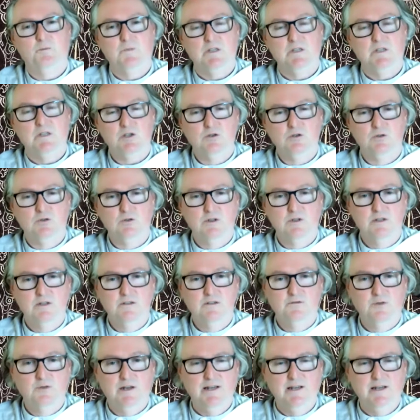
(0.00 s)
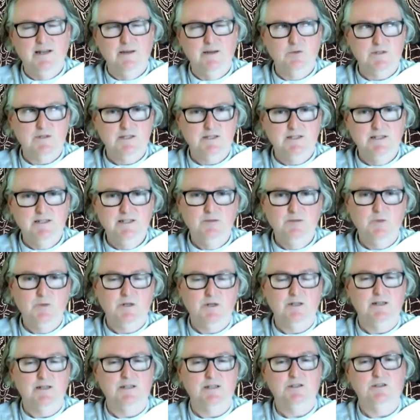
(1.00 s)
So if we're unable to sit in
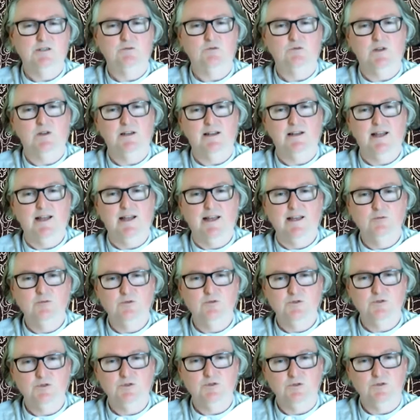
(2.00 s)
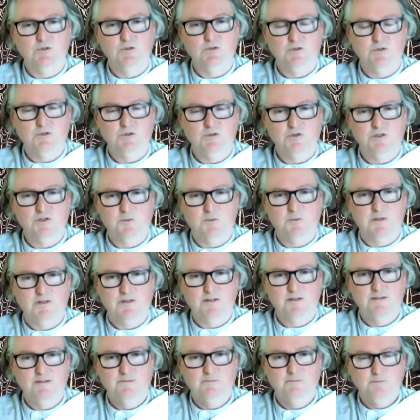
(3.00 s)
meditation, if we're unable to do
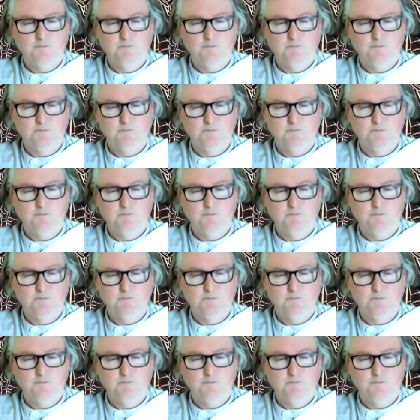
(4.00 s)
shamatha,